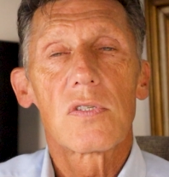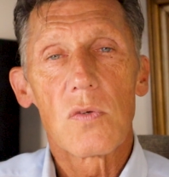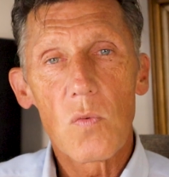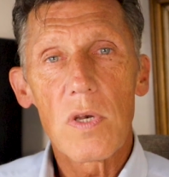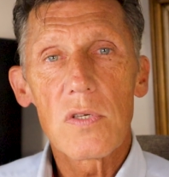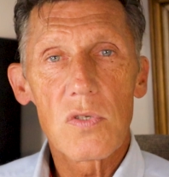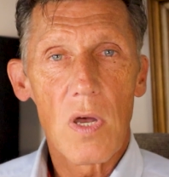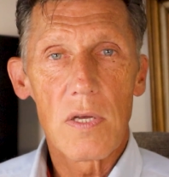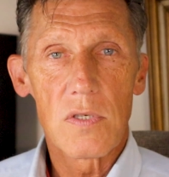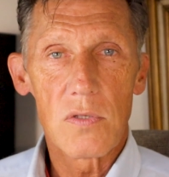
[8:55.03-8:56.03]
So what is
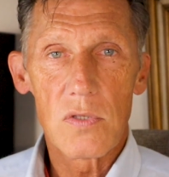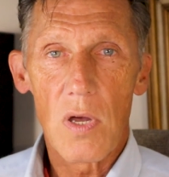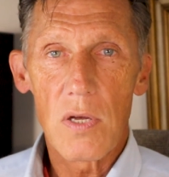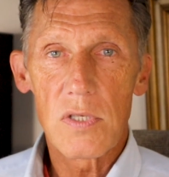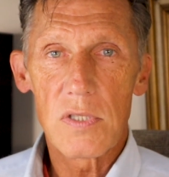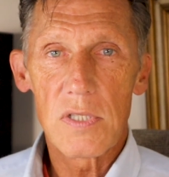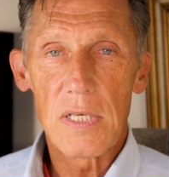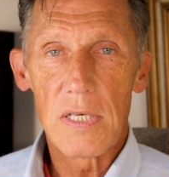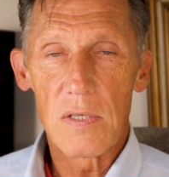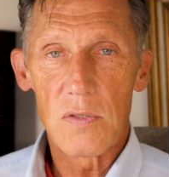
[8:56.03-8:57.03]
sausage? Sausage
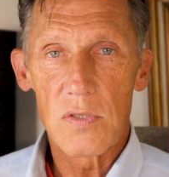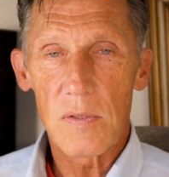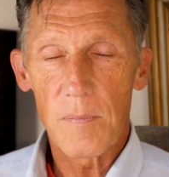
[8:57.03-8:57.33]
is